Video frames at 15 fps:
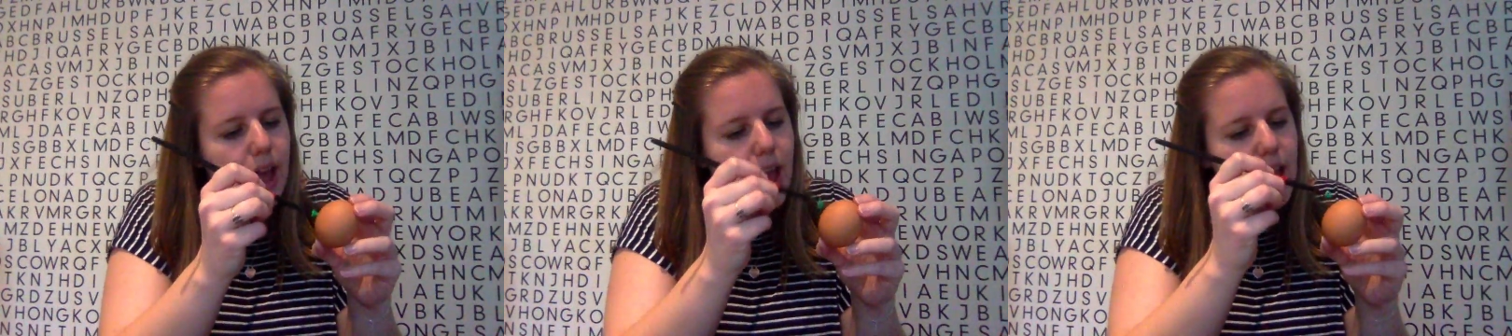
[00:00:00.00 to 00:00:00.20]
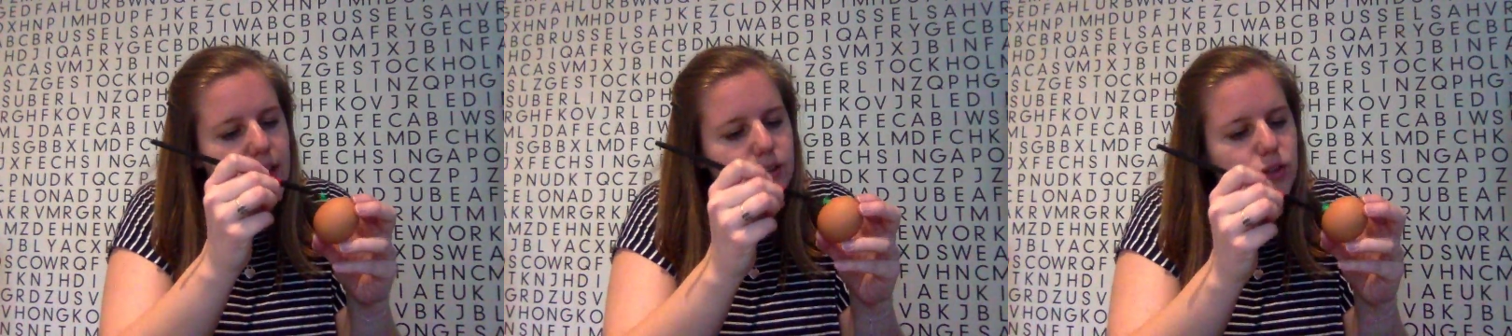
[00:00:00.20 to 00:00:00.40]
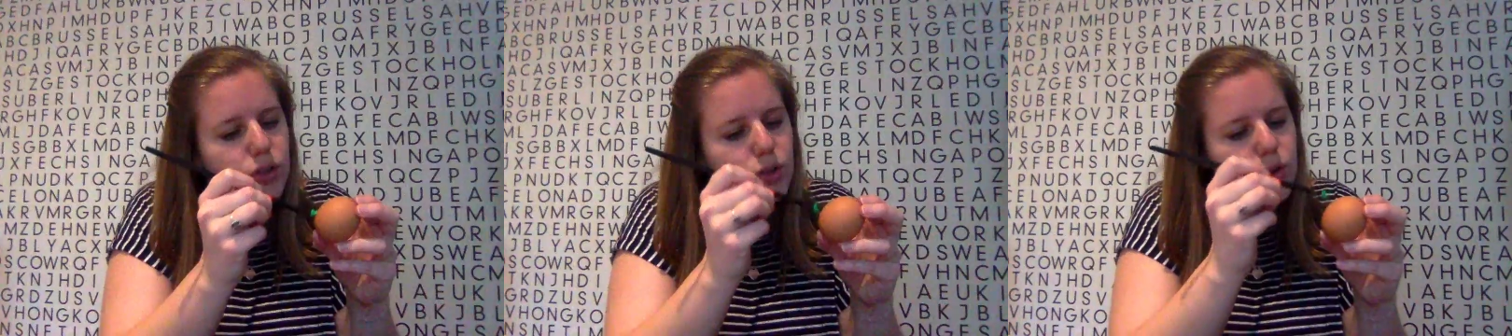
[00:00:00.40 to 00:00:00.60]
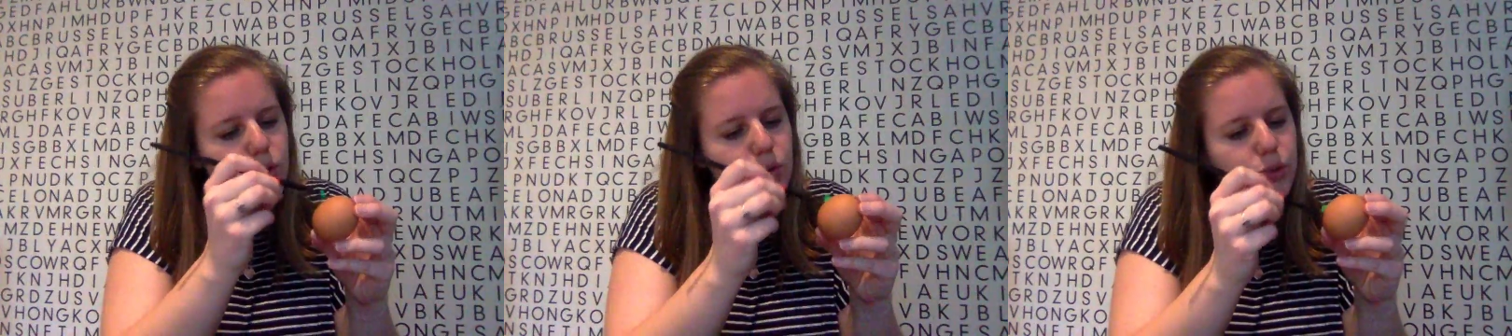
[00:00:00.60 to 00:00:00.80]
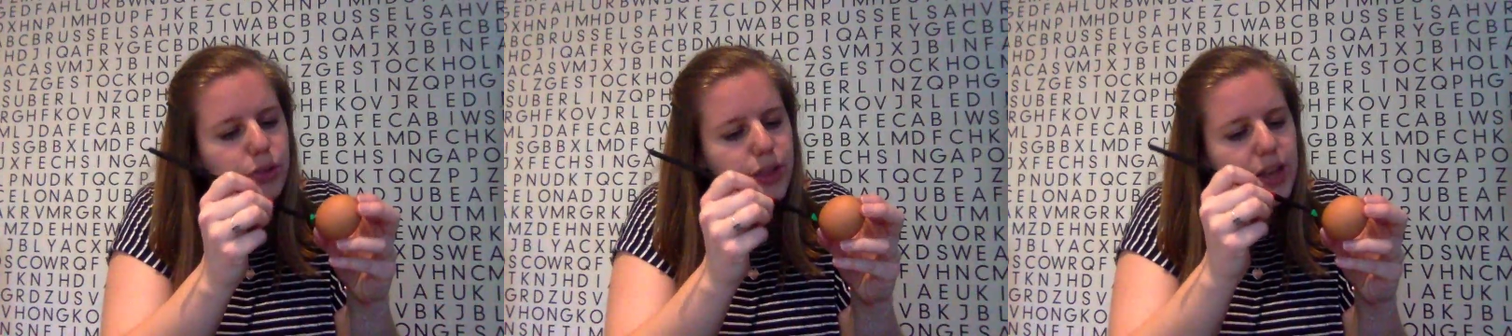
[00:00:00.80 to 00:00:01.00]
And
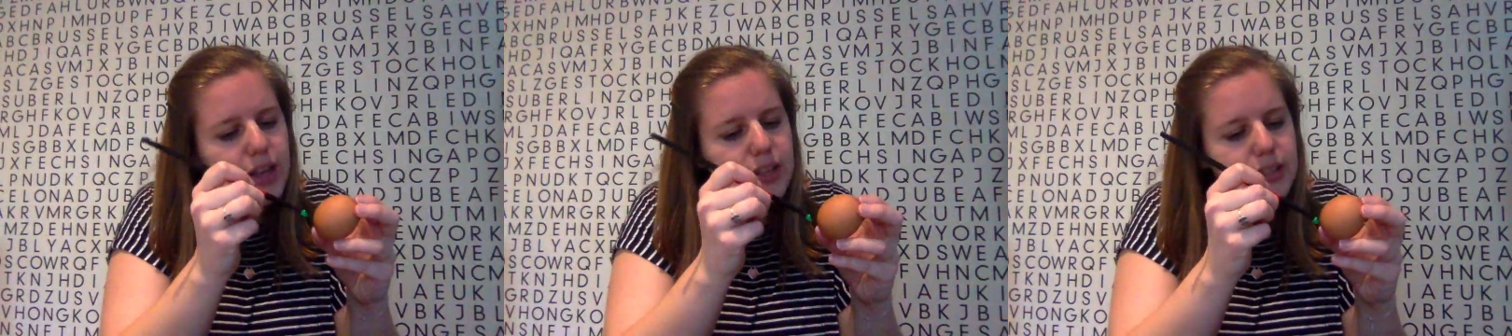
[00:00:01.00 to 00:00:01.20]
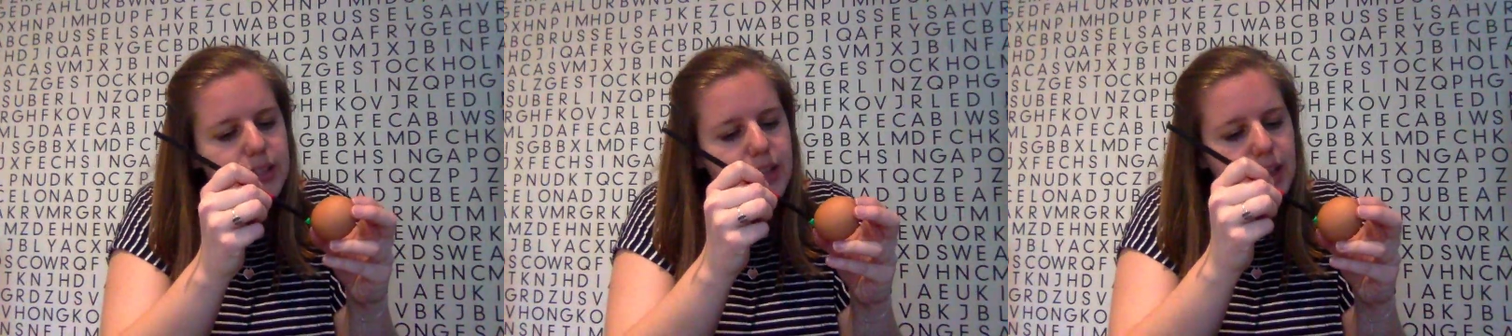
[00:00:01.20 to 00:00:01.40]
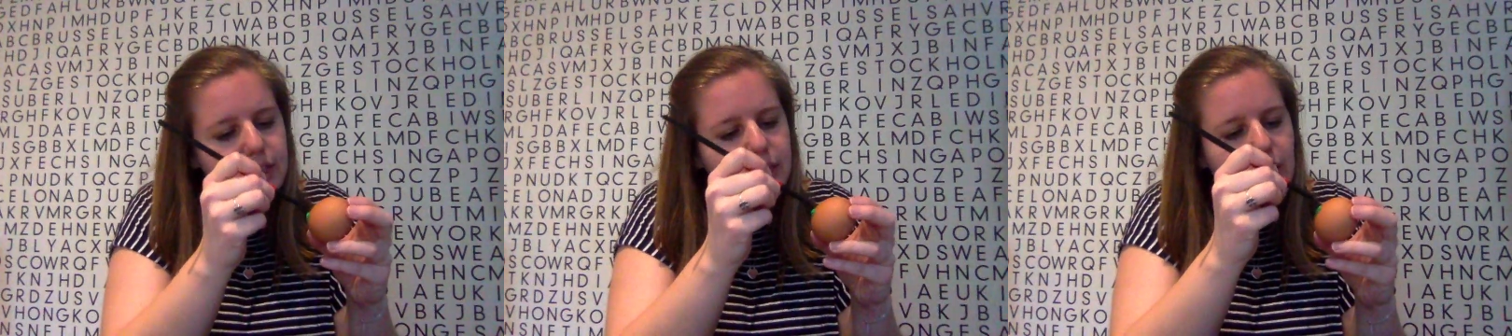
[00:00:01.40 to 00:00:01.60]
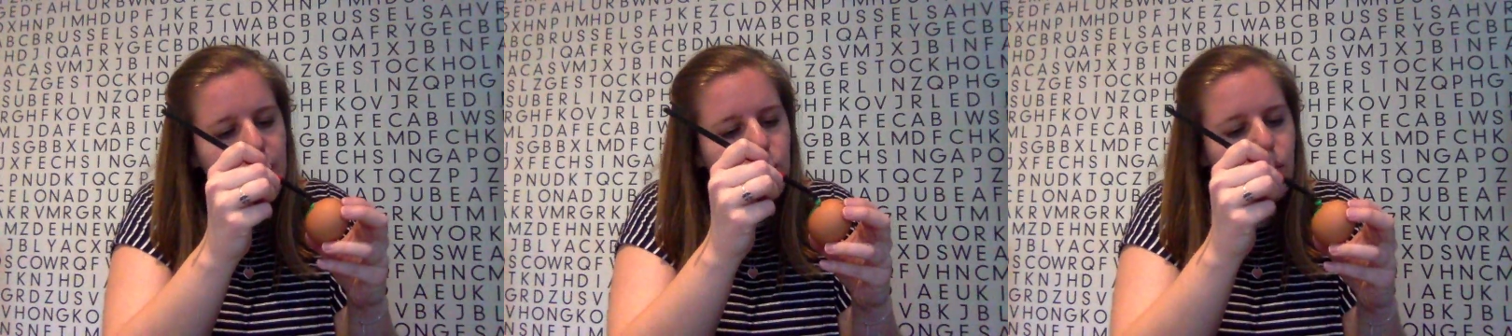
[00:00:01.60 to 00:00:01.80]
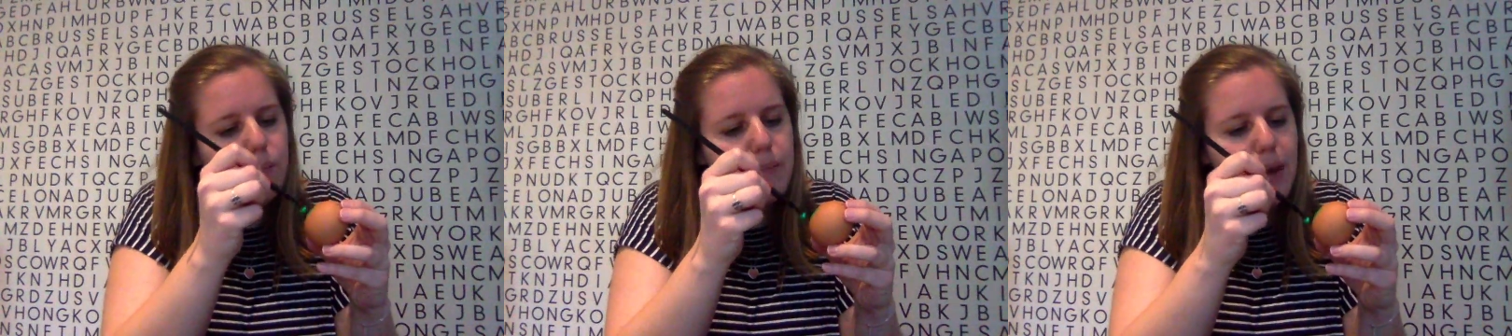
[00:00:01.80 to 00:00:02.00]
who thinks that
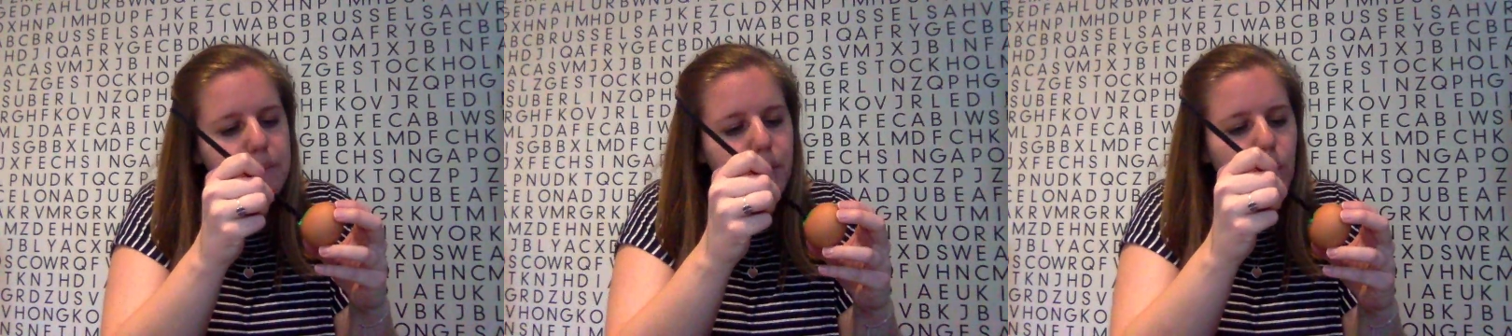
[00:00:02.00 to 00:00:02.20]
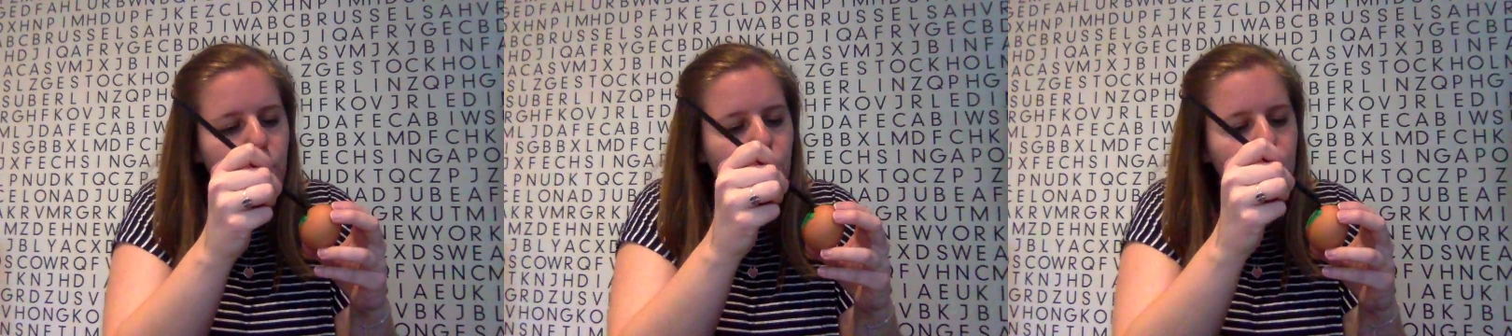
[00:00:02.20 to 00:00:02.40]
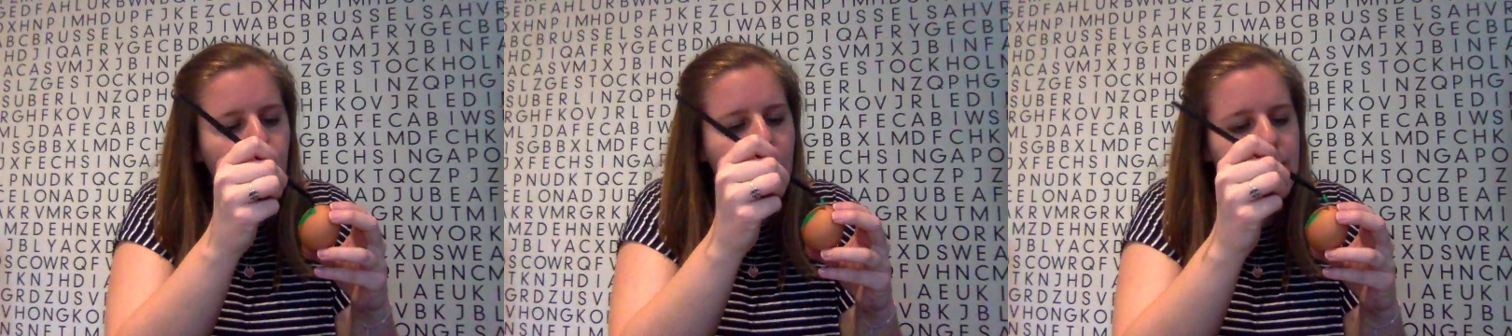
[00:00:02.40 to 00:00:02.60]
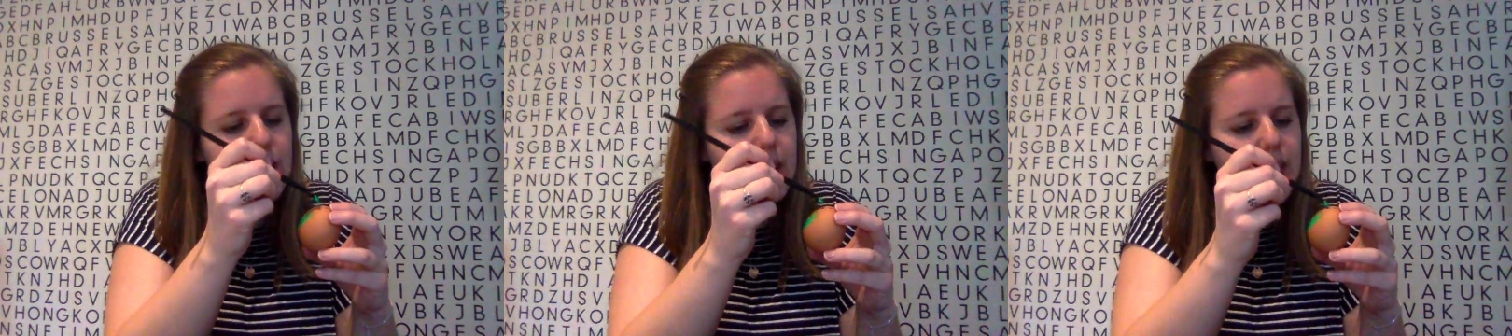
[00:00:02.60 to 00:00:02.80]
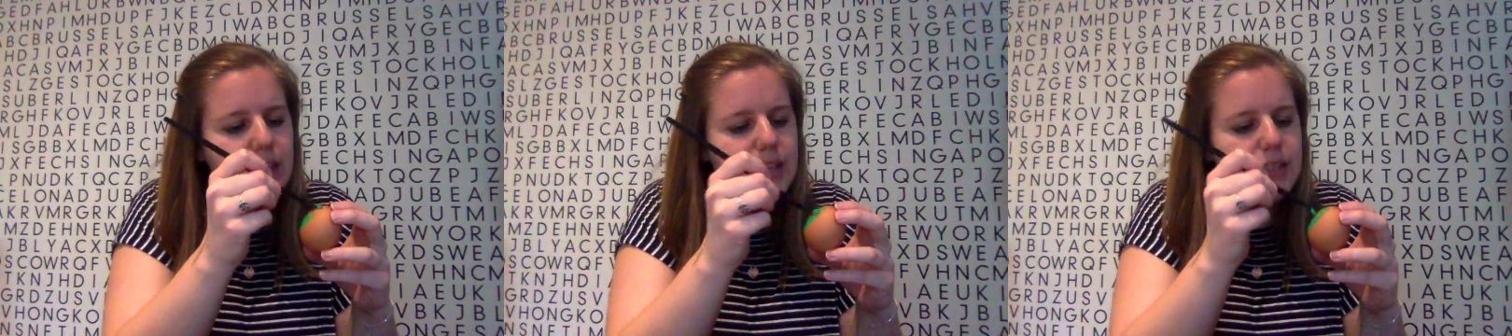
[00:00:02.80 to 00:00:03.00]
they remember
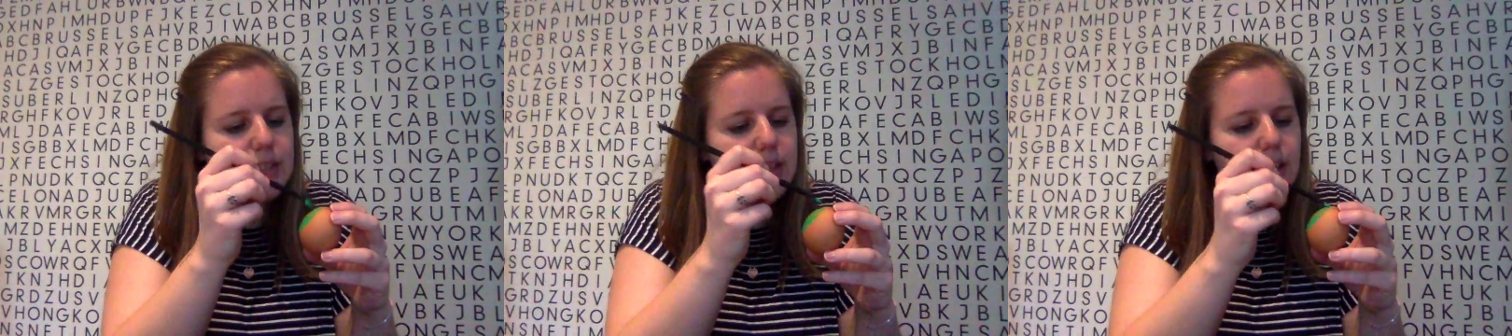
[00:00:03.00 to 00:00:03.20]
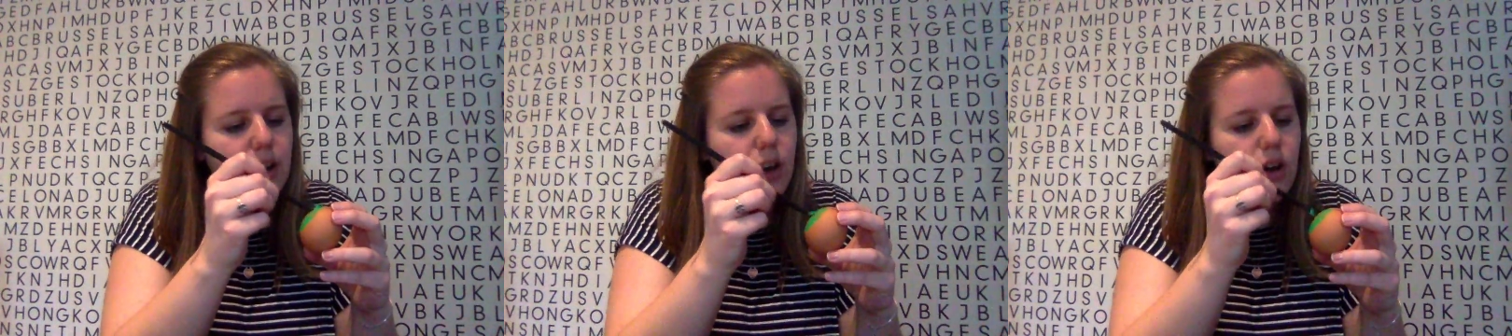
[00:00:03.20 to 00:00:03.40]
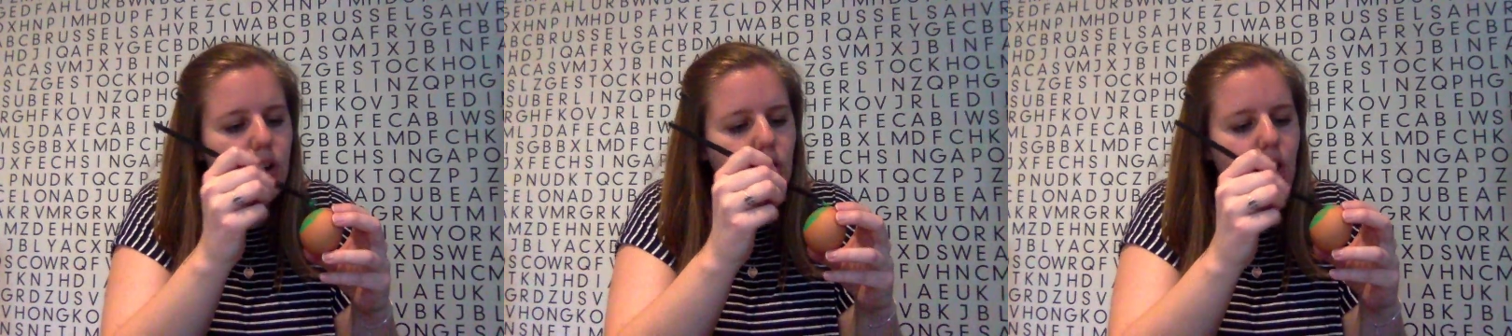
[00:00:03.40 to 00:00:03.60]
what is the